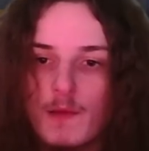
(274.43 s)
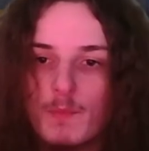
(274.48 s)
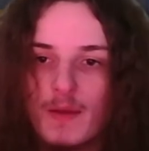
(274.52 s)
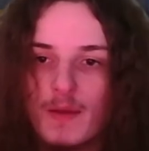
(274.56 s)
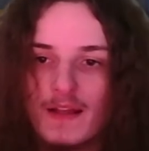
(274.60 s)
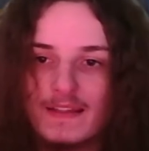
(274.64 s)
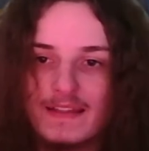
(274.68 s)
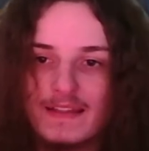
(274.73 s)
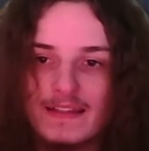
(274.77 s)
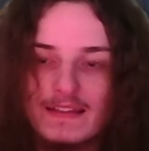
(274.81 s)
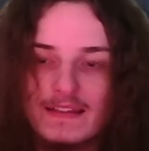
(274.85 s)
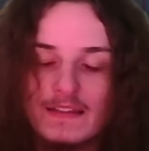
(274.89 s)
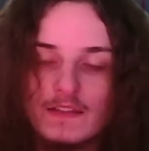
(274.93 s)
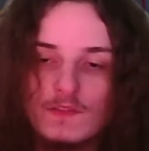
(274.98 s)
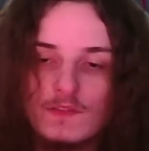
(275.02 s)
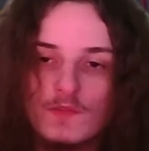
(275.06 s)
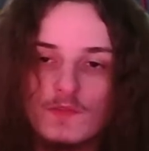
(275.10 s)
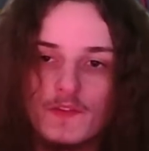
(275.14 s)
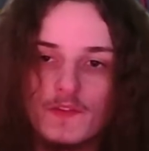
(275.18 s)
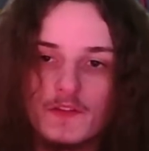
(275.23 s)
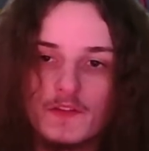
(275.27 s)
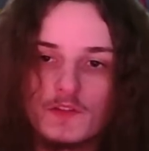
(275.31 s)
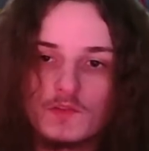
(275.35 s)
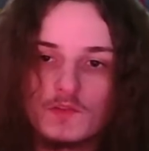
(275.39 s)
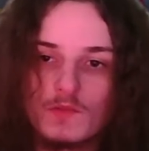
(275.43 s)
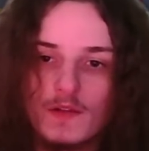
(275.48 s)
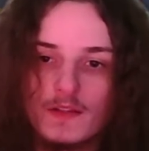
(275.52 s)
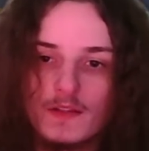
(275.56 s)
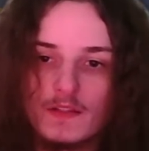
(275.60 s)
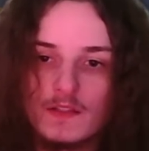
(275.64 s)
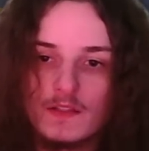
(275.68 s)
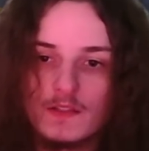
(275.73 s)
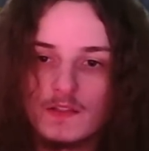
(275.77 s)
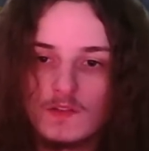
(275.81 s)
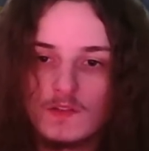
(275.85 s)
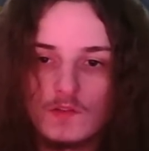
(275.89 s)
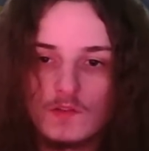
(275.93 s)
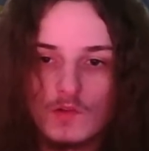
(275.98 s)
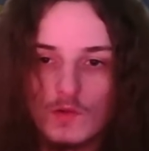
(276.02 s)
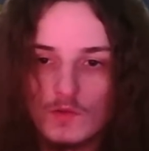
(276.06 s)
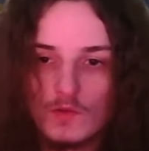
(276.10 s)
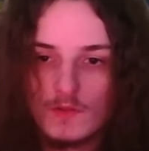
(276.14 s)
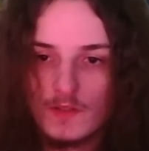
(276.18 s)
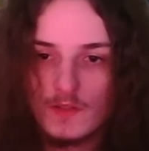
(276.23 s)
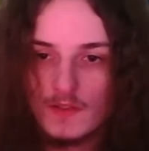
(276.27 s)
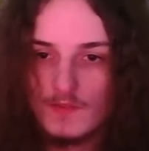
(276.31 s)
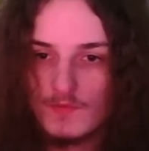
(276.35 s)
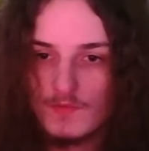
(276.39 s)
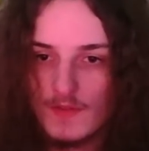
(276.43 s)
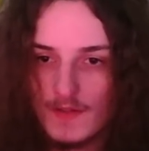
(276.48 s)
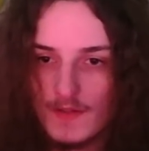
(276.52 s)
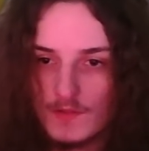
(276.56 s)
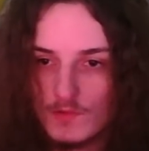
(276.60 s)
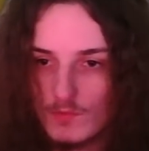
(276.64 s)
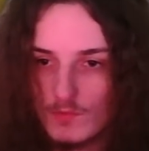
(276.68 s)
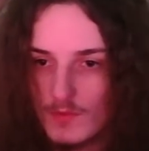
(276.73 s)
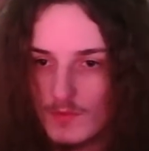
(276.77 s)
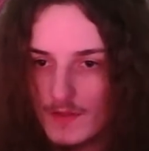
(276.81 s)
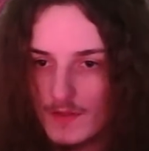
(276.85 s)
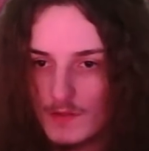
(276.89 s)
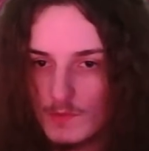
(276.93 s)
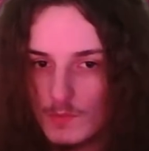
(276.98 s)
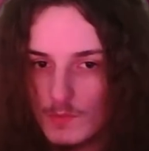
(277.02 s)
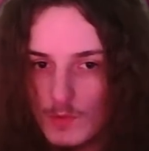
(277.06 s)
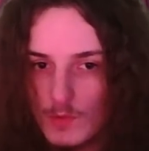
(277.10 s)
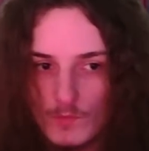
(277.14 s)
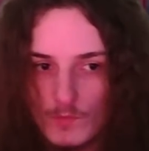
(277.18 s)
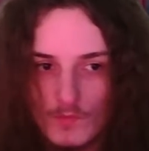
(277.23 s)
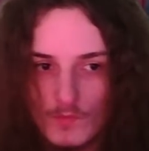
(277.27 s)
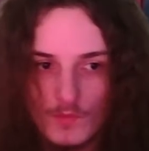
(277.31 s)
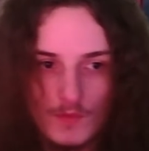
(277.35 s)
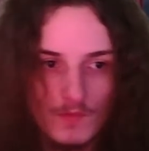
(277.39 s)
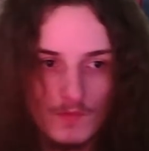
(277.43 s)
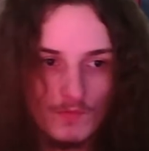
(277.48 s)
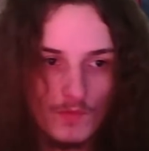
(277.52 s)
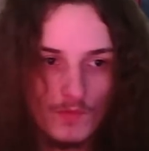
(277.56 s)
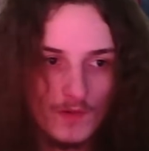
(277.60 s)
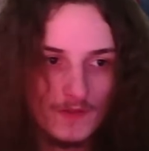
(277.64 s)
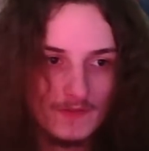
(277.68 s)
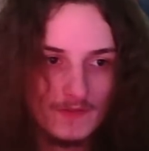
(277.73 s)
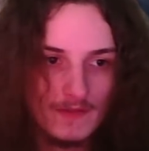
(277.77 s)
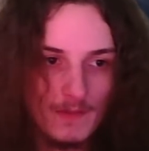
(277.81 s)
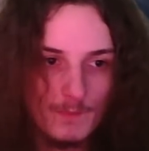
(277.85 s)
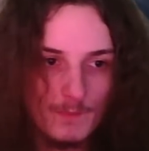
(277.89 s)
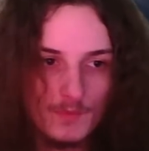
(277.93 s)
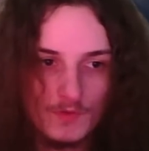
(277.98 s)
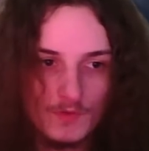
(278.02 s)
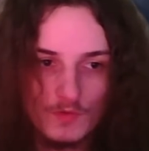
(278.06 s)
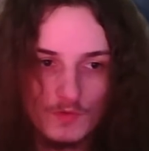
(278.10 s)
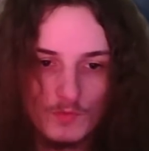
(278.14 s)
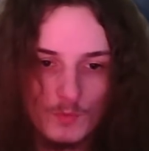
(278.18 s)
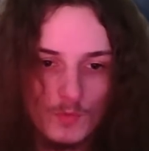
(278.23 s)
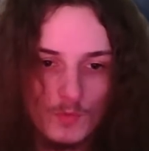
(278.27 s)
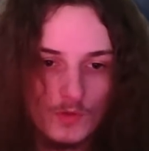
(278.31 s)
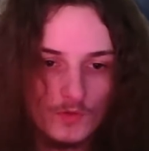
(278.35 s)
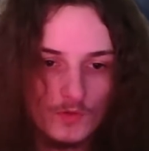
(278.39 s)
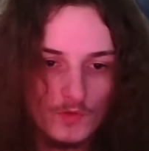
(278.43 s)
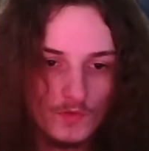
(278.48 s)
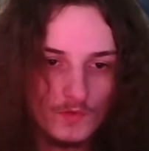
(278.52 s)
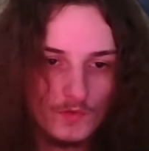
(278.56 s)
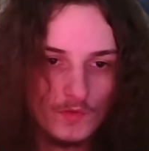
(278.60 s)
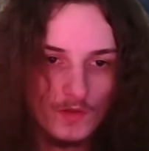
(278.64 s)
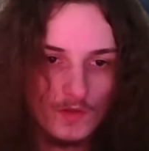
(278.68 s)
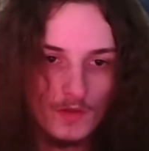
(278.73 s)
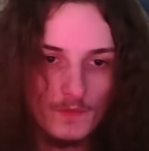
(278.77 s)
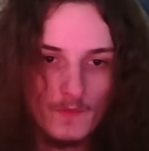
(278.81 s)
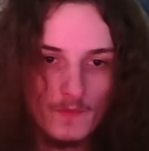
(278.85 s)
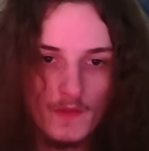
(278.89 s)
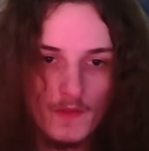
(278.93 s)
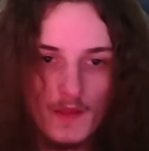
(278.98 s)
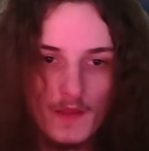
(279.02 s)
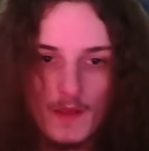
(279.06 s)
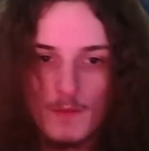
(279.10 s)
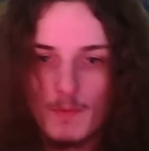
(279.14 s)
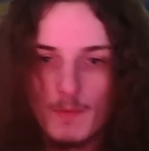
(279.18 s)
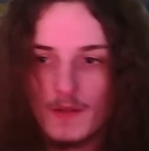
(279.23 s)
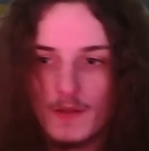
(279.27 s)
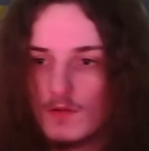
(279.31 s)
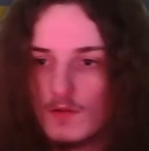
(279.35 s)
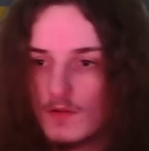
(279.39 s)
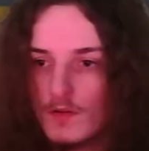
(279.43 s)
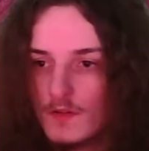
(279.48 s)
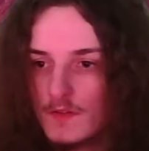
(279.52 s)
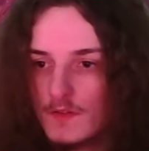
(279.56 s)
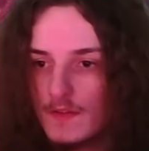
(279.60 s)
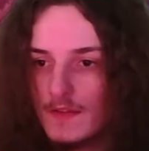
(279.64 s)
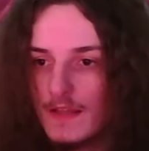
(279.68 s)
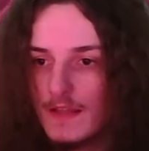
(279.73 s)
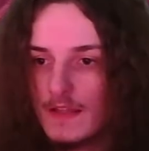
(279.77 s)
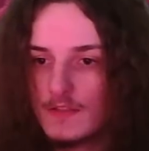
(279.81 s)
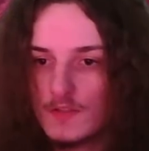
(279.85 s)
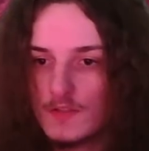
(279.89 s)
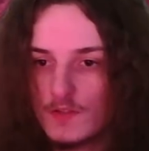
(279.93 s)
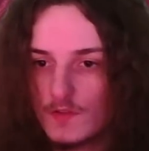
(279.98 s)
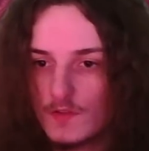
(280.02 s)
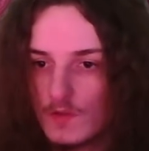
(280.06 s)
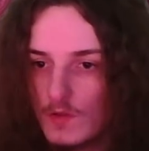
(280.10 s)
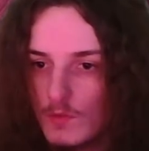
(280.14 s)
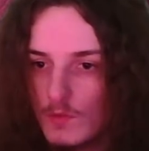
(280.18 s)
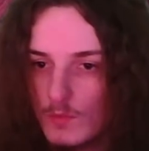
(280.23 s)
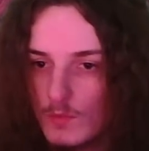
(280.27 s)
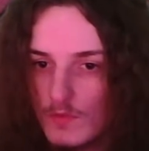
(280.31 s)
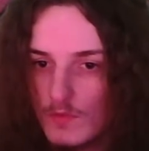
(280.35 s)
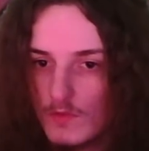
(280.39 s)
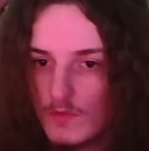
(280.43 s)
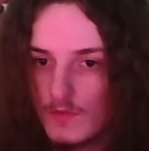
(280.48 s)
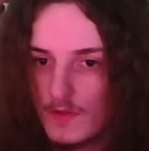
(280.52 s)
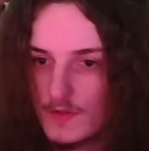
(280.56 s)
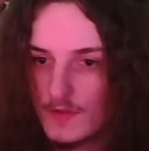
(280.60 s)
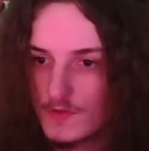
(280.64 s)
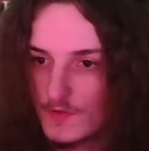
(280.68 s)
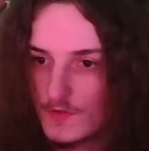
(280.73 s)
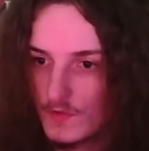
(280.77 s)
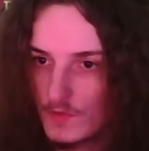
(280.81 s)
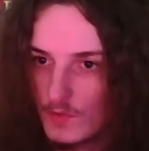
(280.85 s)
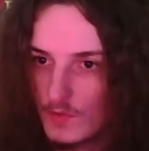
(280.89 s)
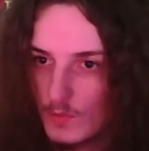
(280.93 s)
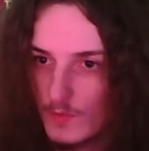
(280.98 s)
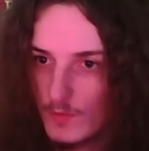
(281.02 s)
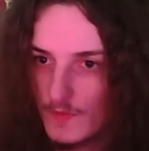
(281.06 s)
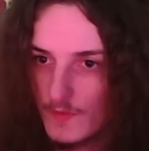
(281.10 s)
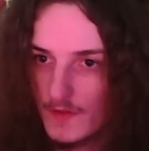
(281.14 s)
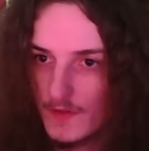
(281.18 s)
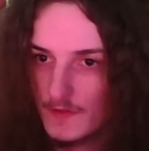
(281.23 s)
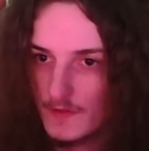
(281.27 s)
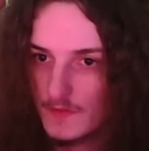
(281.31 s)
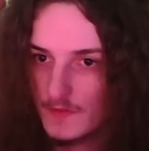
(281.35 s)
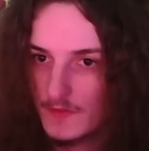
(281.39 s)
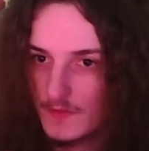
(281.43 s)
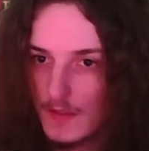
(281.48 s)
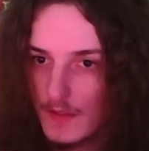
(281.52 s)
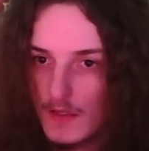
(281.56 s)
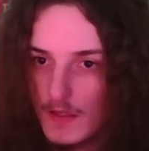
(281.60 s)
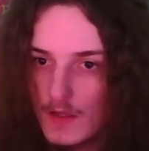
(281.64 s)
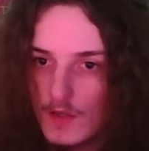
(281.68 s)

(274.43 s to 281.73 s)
But at least for this run, it is totally fine to run around with, for example, Tumultus Horn. But honestly, let's just go with this.